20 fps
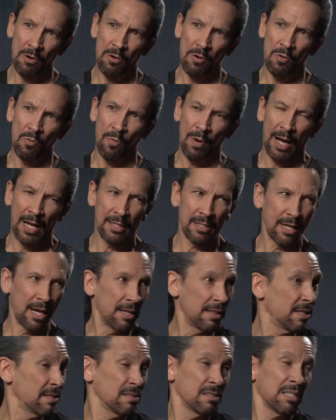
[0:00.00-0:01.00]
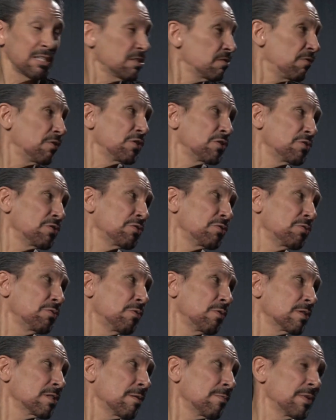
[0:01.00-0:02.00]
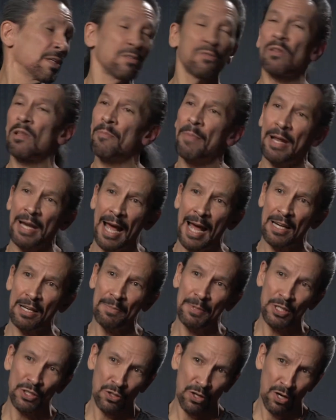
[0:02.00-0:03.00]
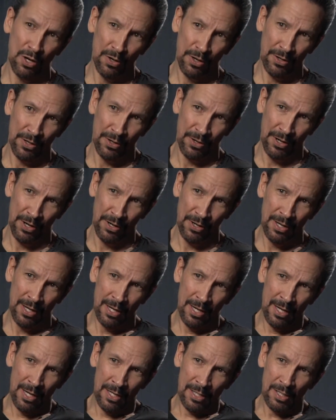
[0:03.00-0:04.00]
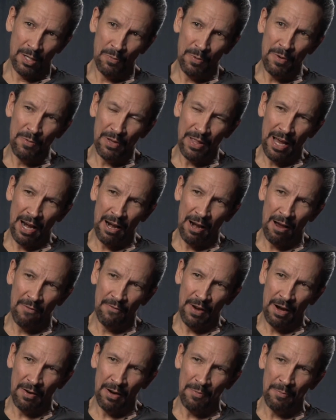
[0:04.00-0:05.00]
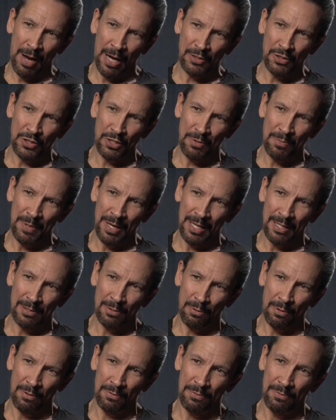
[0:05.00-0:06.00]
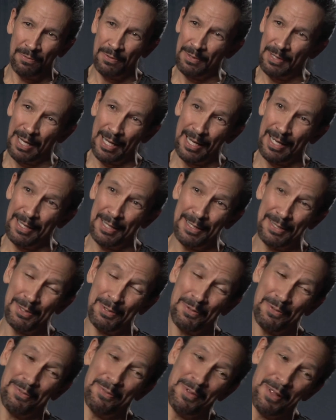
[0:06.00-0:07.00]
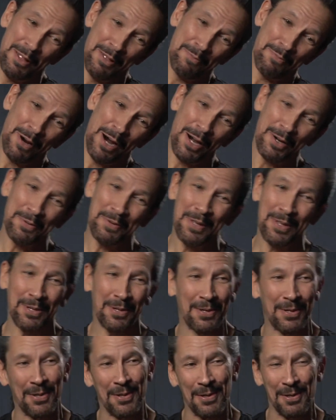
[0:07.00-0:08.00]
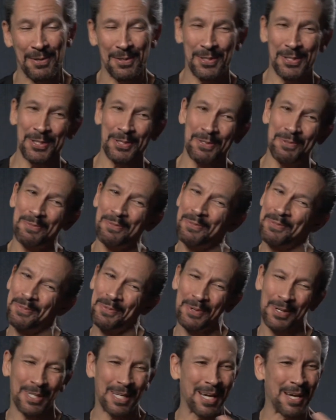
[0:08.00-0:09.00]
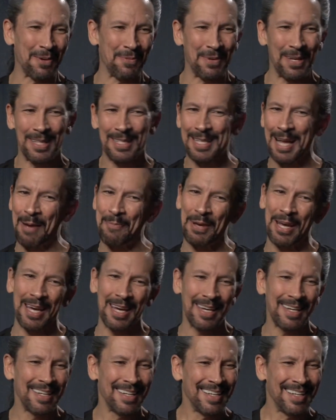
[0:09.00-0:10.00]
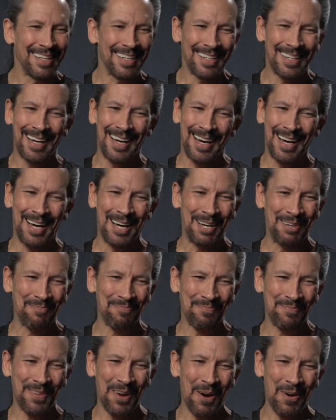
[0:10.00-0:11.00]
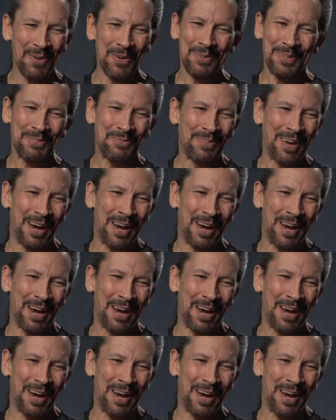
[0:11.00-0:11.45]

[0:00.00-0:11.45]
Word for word: who was, I think, six foot two or something, so the men had to be taller than her. So we were there very much to be sort of, uh, sort of partnering the girls, working with Debbie. Um, oh, it was